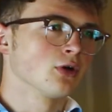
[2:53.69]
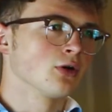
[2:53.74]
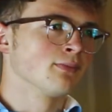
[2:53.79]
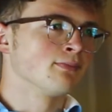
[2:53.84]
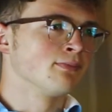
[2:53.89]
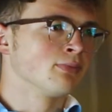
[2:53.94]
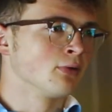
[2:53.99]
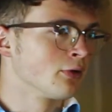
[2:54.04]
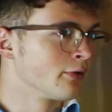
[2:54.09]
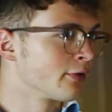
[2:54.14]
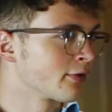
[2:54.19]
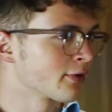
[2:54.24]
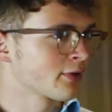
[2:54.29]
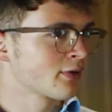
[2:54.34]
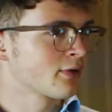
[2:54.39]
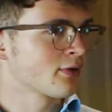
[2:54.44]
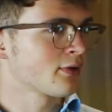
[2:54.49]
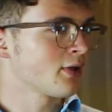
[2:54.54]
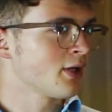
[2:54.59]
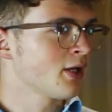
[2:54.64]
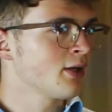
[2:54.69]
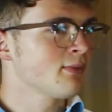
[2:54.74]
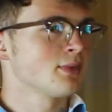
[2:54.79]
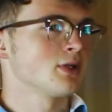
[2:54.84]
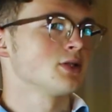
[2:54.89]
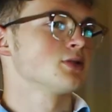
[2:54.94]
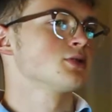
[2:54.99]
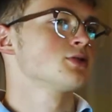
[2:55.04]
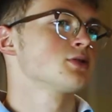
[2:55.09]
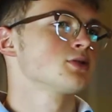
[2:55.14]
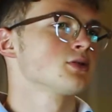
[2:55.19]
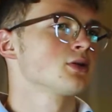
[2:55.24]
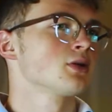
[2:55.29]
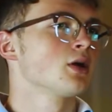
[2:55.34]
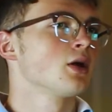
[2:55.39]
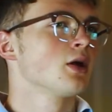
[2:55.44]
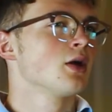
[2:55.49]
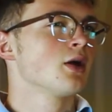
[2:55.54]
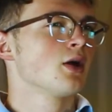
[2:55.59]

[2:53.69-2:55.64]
a blurred image.